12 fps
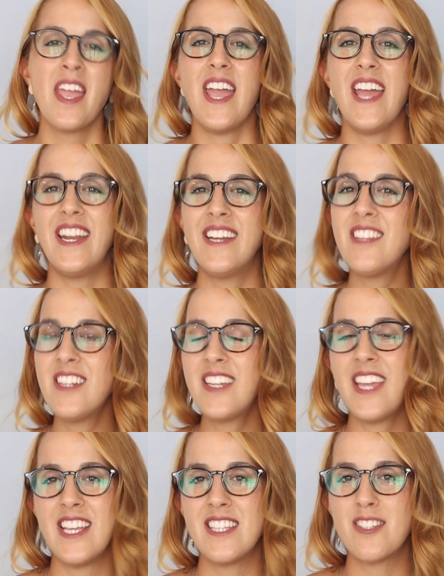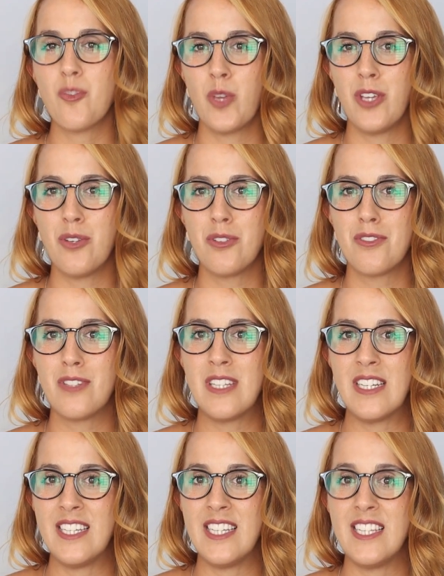Another case we use
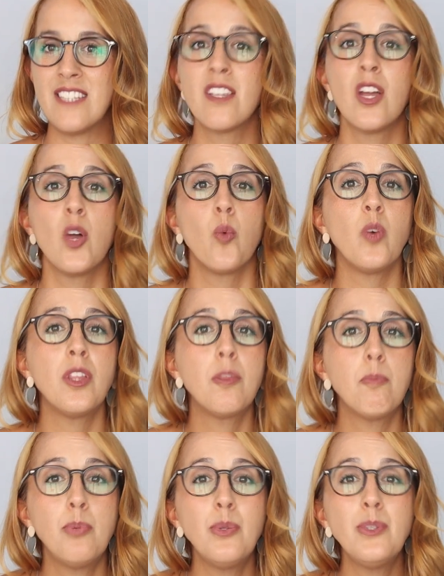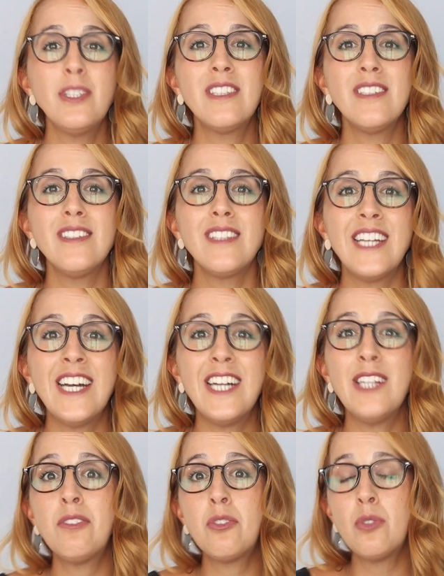the is with plural
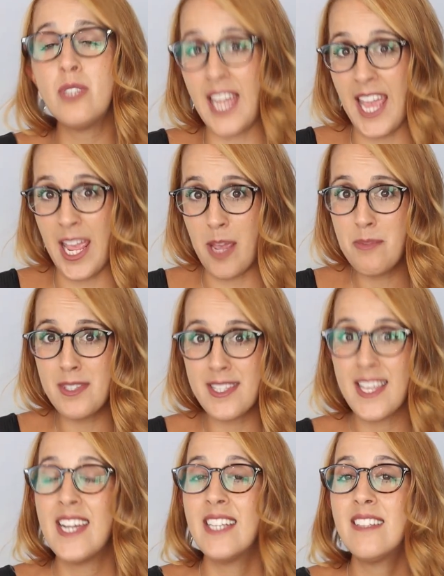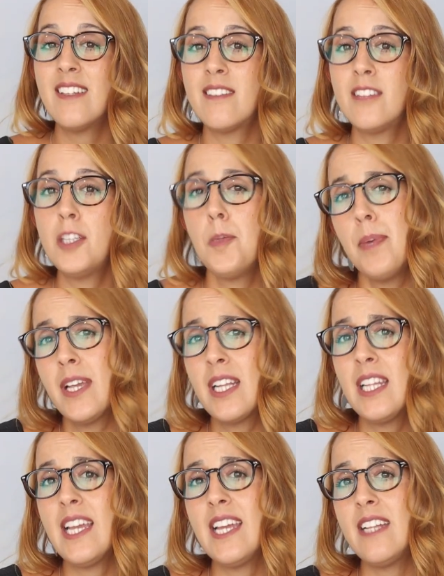country names that
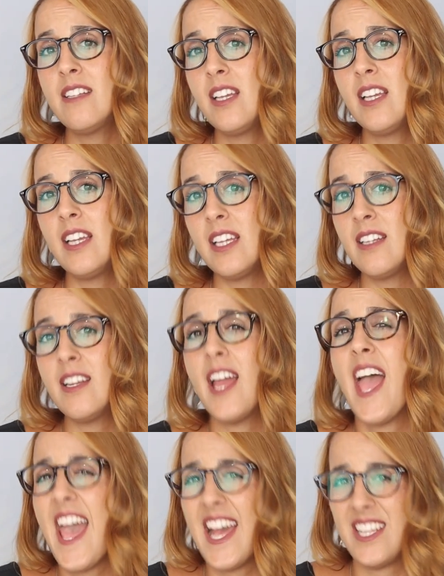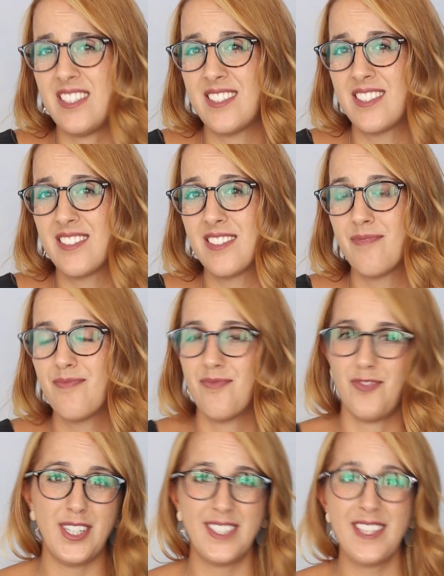typically ending in S.
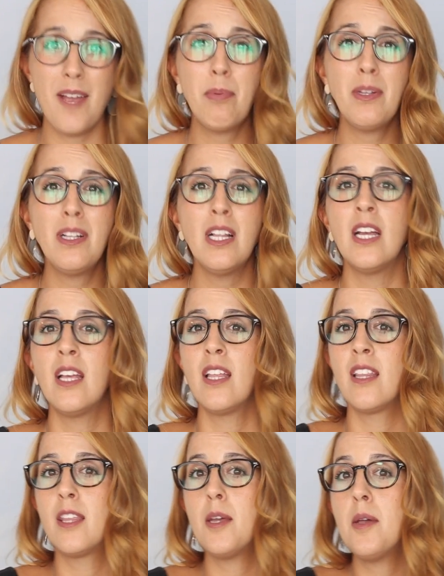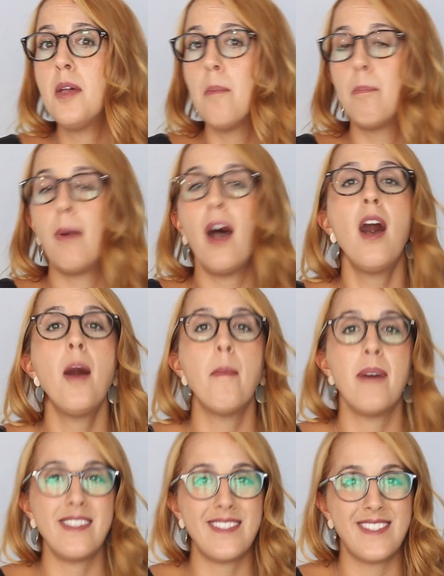For example, the
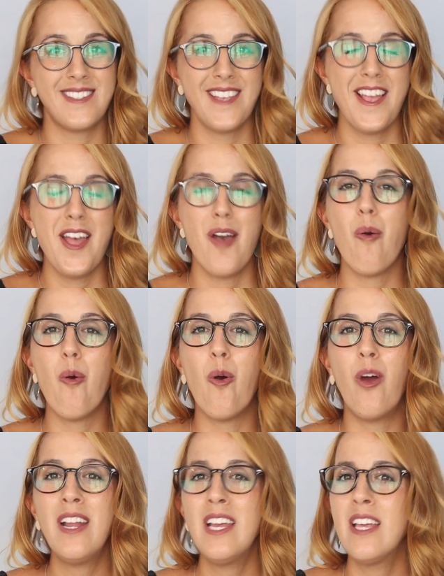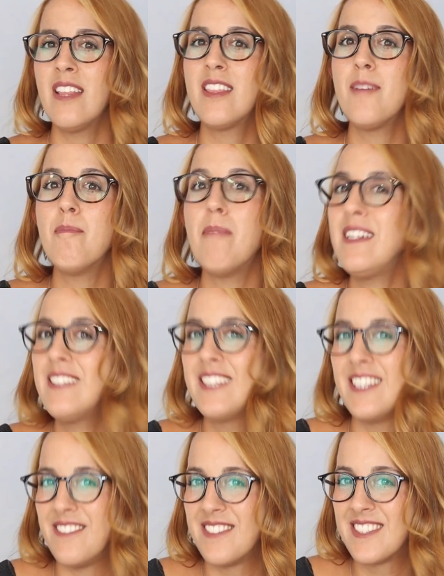Bahamas or the
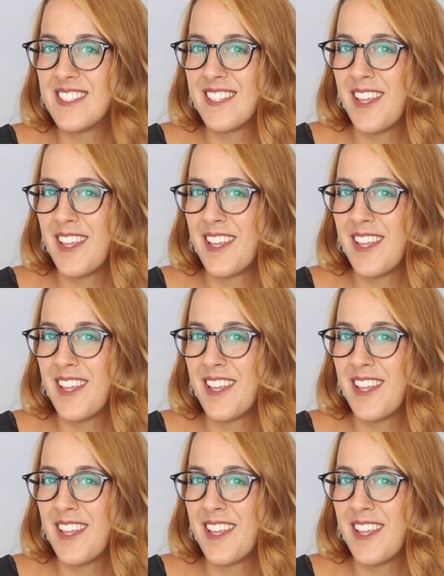Maldives